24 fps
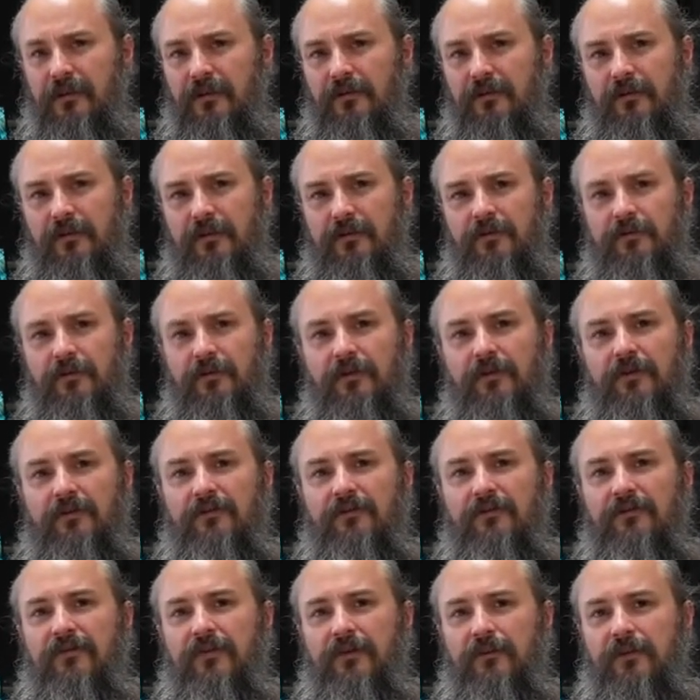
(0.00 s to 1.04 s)
I think it
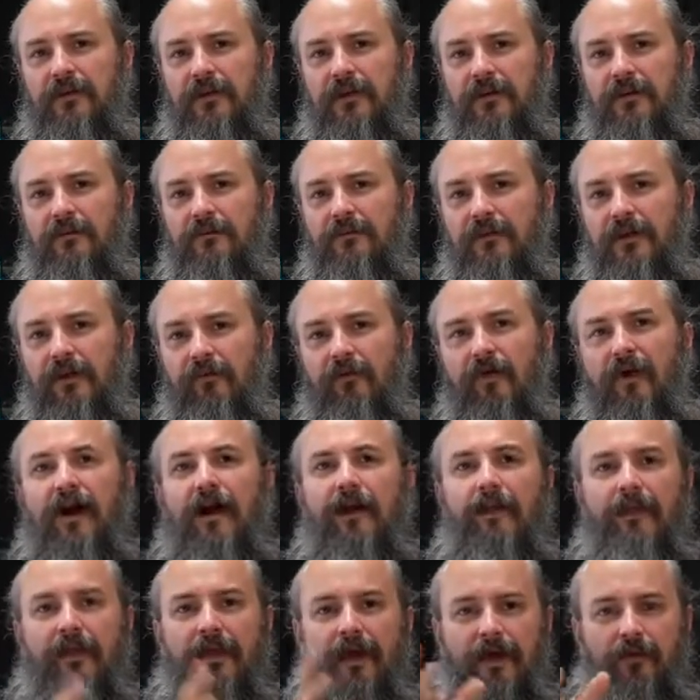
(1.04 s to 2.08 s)
was something
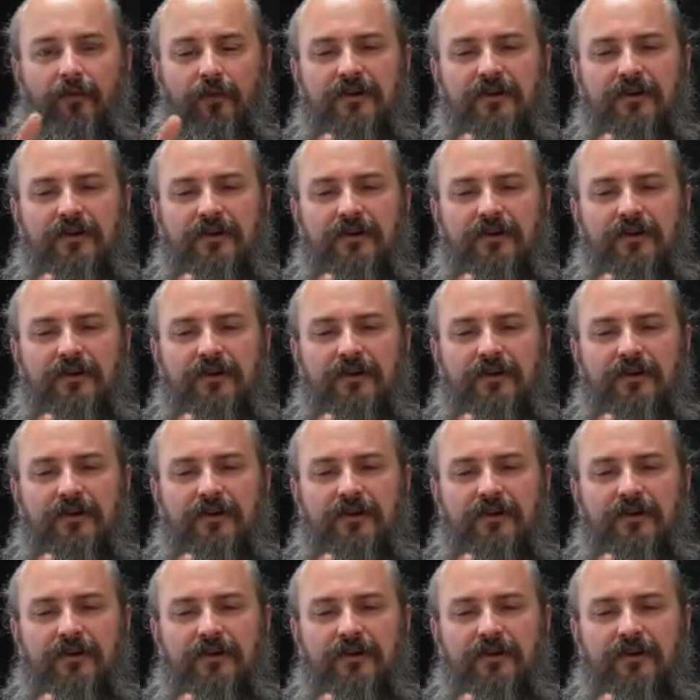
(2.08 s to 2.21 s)
around that.